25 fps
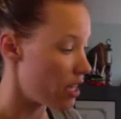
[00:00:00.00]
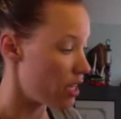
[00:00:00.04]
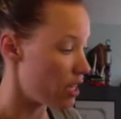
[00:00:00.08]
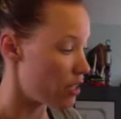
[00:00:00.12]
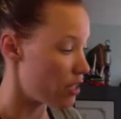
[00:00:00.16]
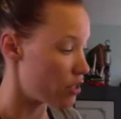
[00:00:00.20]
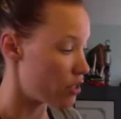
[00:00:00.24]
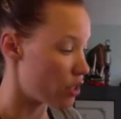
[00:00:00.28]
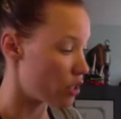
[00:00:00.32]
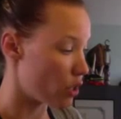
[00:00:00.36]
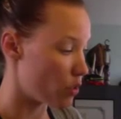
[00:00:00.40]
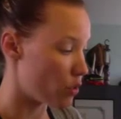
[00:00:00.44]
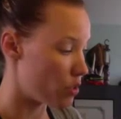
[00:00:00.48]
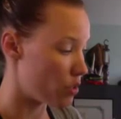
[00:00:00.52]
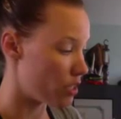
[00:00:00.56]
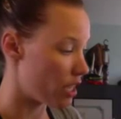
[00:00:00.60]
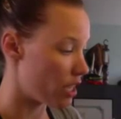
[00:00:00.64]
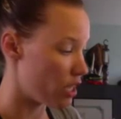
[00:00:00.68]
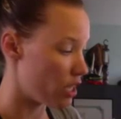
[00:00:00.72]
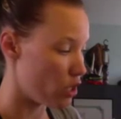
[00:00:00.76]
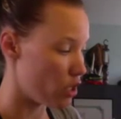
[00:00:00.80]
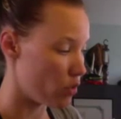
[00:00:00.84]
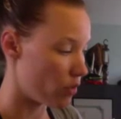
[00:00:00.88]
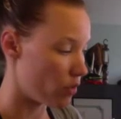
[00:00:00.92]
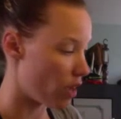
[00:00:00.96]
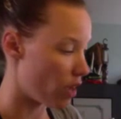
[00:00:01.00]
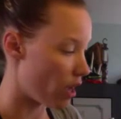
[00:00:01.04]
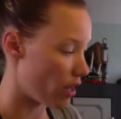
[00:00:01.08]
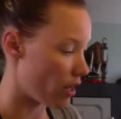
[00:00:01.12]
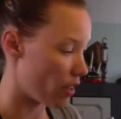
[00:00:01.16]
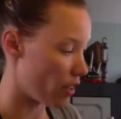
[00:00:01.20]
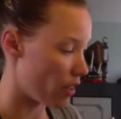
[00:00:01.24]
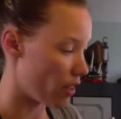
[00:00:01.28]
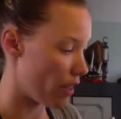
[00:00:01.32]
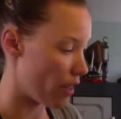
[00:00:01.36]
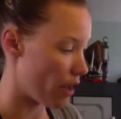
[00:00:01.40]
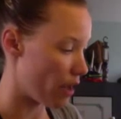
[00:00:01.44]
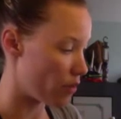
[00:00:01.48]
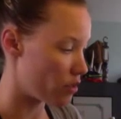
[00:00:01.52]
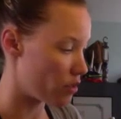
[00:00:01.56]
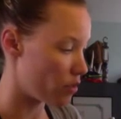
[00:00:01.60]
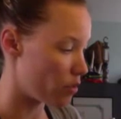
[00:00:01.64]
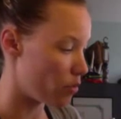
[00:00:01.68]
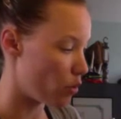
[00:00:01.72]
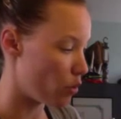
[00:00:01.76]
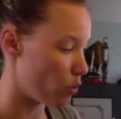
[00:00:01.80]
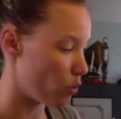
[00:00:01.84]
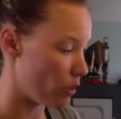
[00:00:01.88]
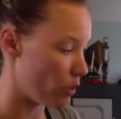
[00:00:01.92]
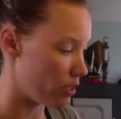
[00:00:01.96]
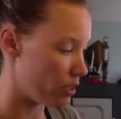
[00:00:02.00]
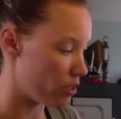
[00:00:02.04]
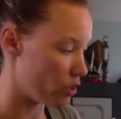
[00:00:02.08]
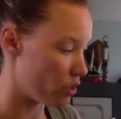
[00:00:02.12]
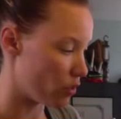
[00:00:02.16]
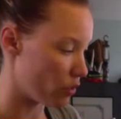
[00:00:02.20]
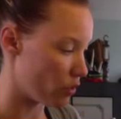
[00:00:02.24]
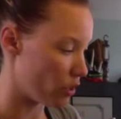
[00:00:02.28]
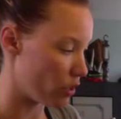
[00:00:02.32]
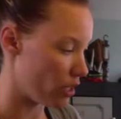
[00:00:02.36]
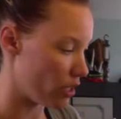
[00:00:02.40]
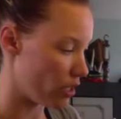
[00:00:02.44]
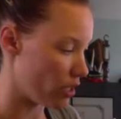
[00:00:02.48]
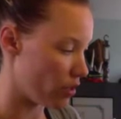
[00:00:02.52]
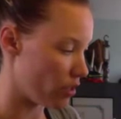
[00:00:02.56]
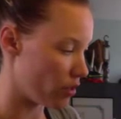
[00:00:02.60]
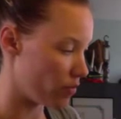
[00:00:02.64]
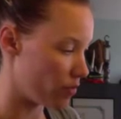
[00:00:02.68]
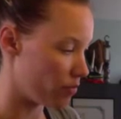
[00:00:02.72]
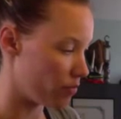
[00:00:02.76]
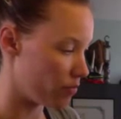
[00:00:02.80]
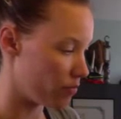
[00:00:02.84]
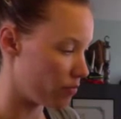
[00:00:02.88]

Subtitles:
so say you've got 1,000 points over here,